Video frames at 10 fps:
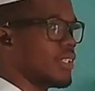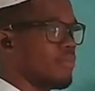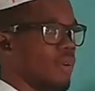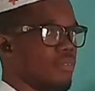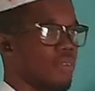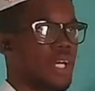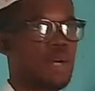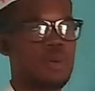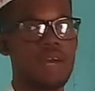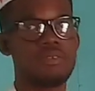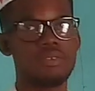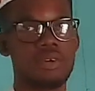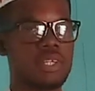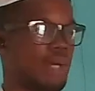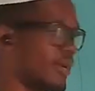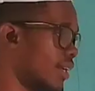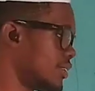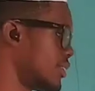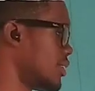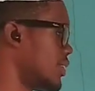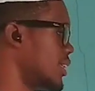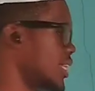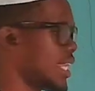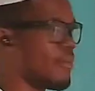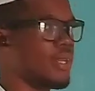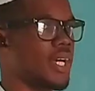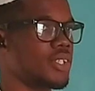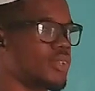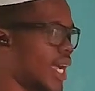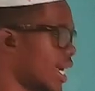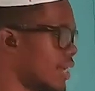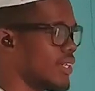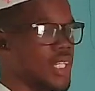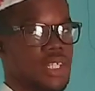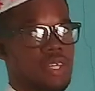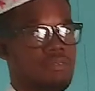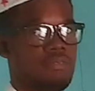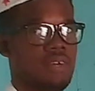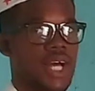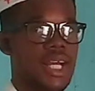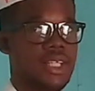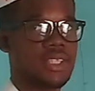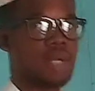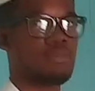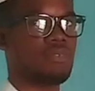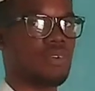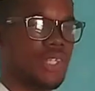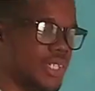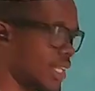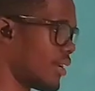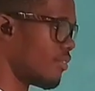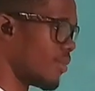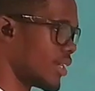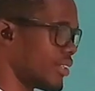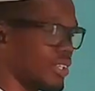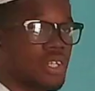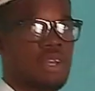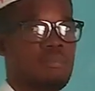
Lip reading: But for now, we haven't talked about determinants, so I can't really give an example for this kind of matrix.